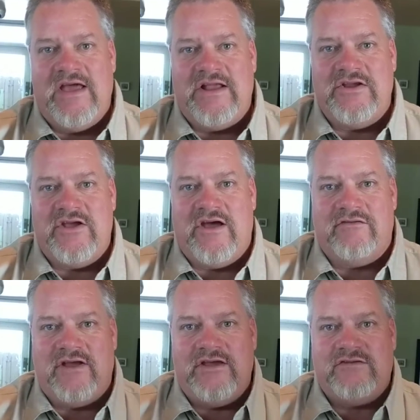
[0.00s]
and you have
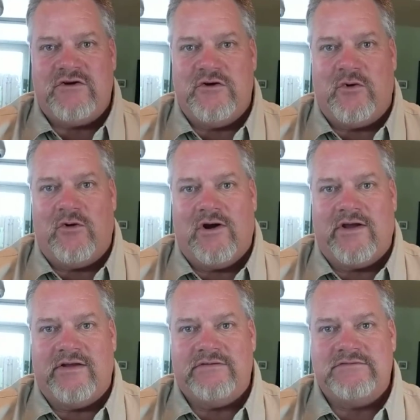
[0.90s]
Eastern
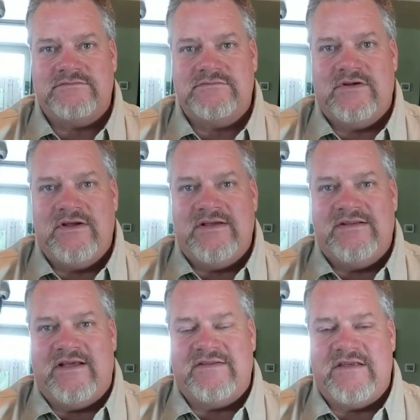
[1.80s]
Oregon
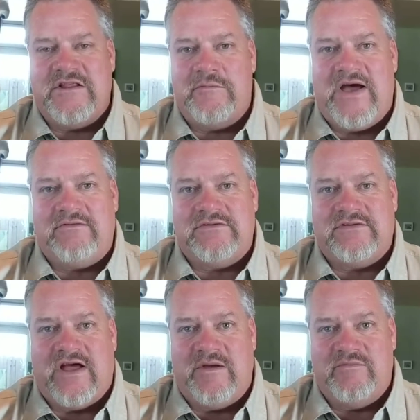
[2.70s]
that's in the mountain
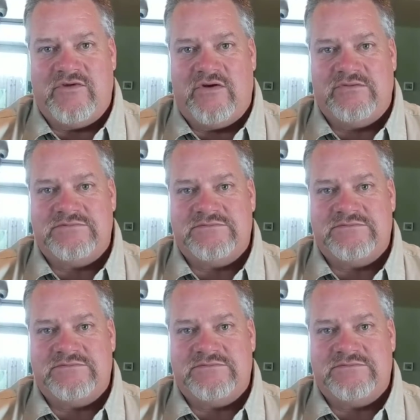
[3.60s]
time zone.